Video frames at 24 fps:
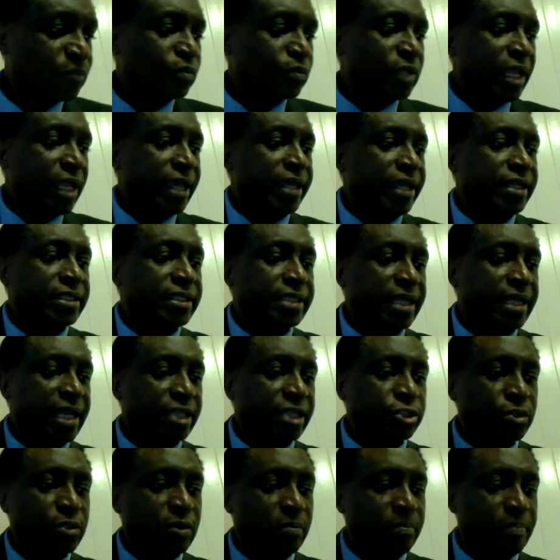
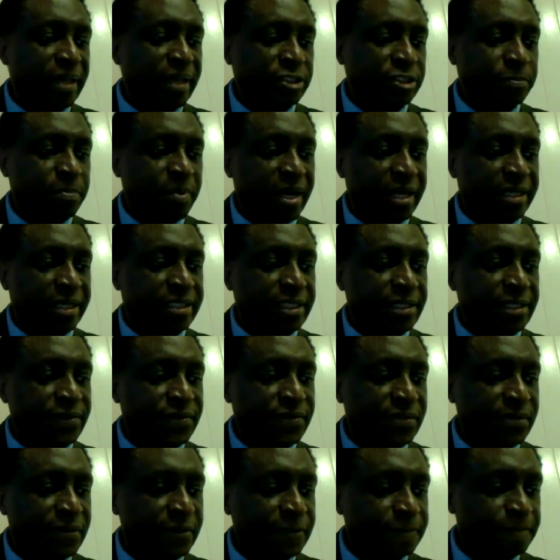International best
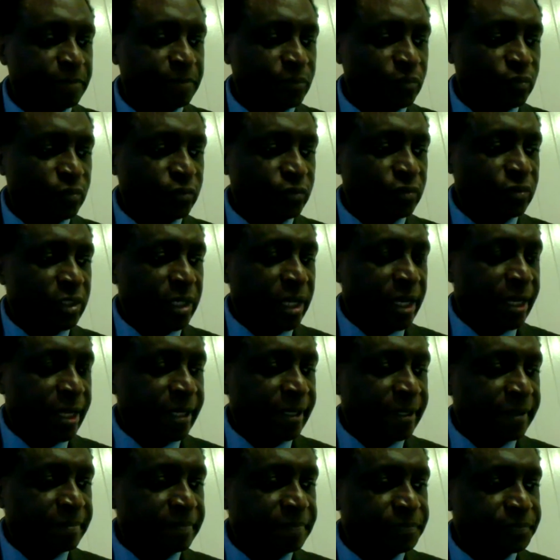practice,
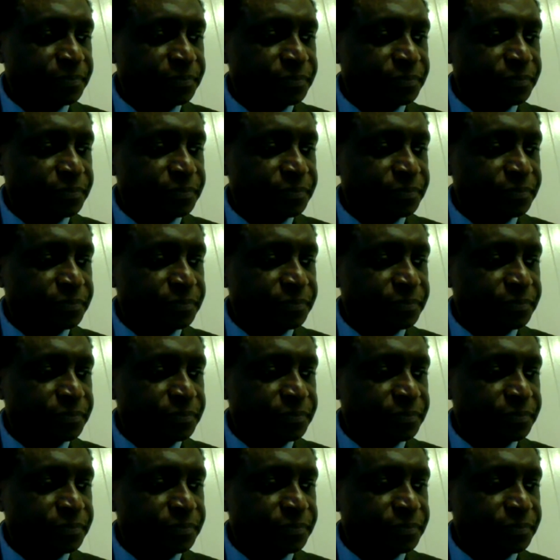in